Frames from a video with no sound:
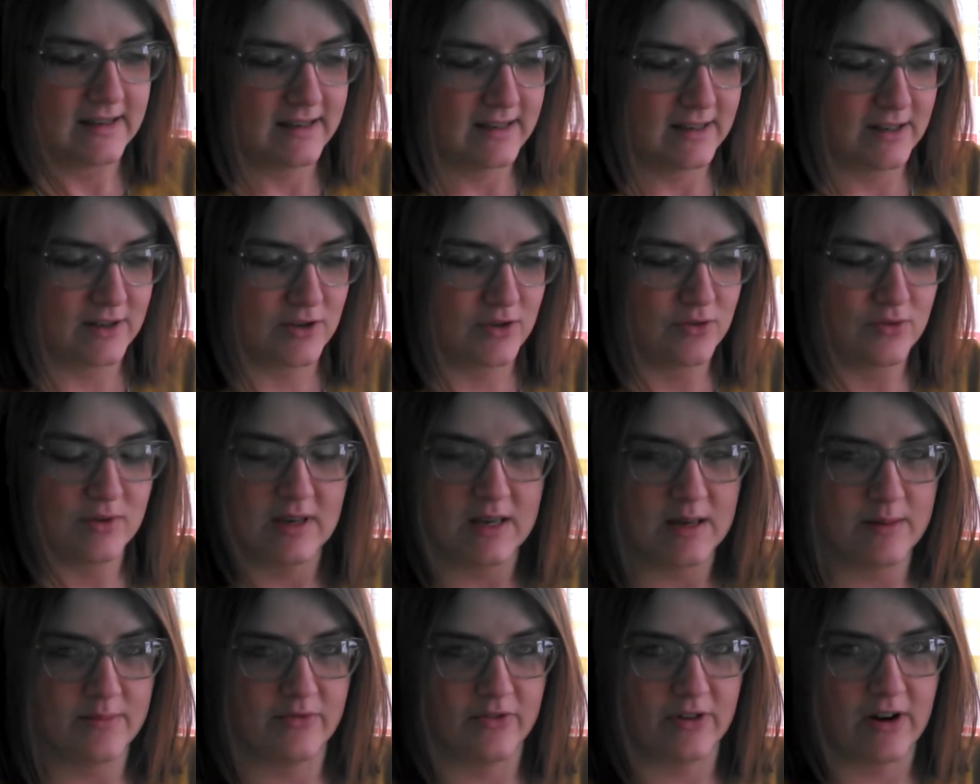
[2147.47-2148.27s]
you
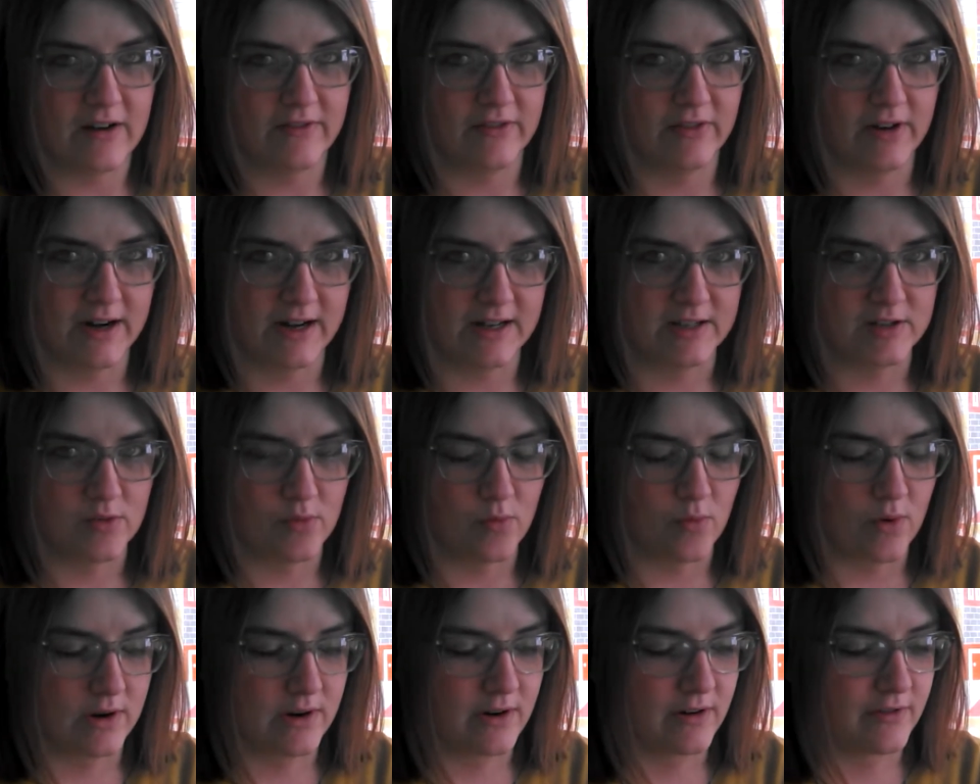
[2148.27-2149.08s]
keep forever, and it's a
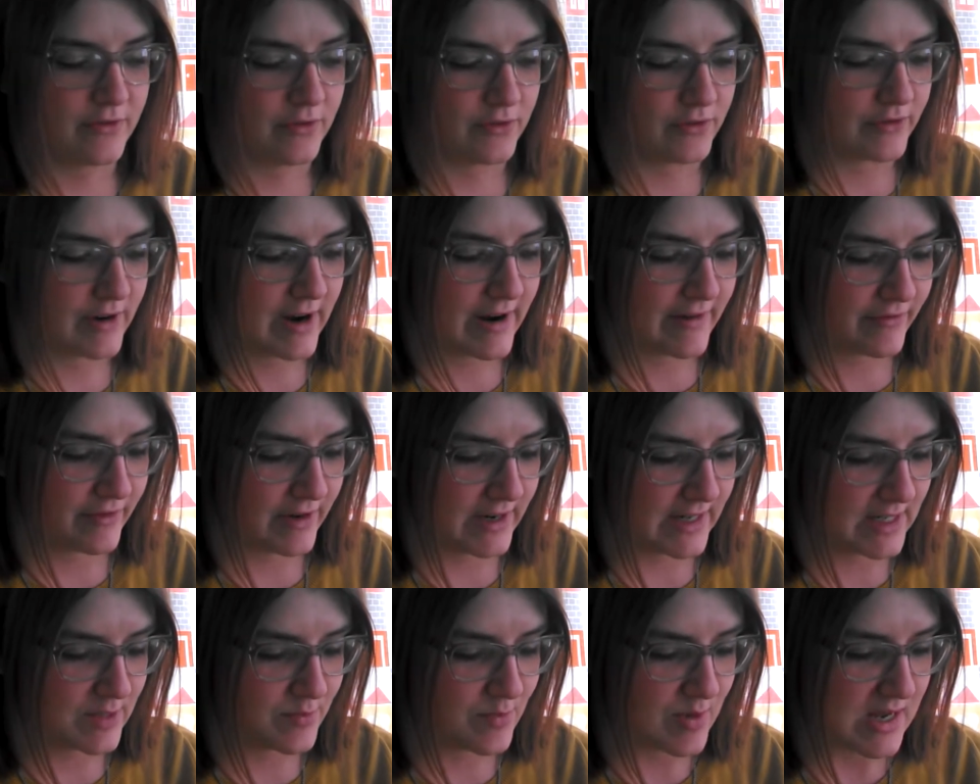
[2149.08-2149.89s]
wonderful
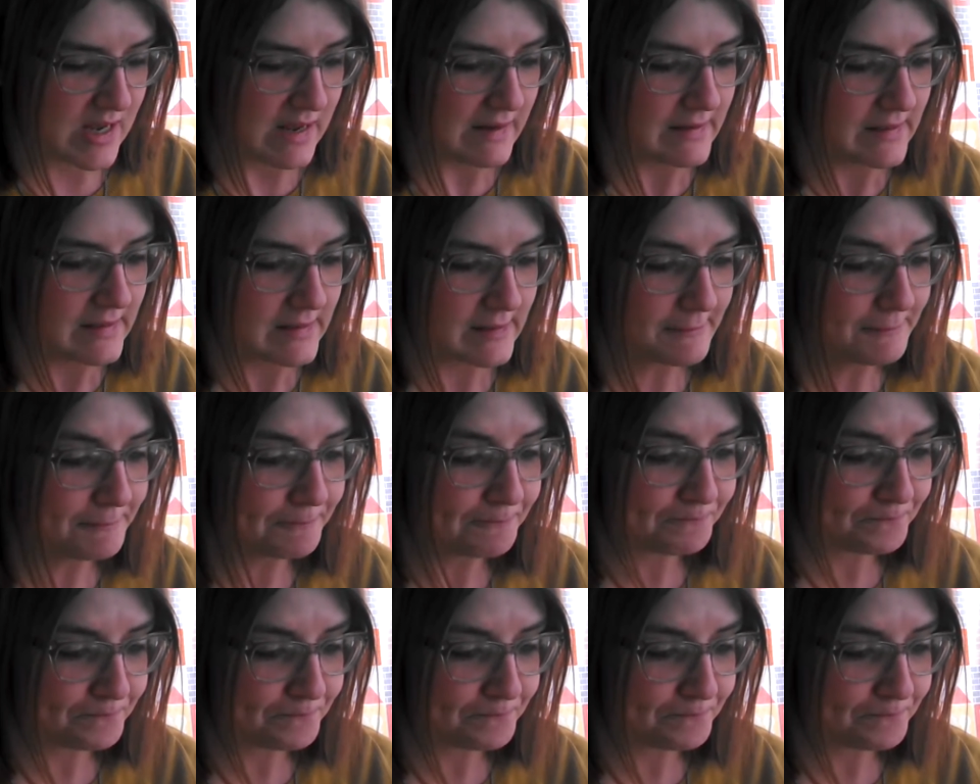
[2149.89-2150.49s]
reference piece.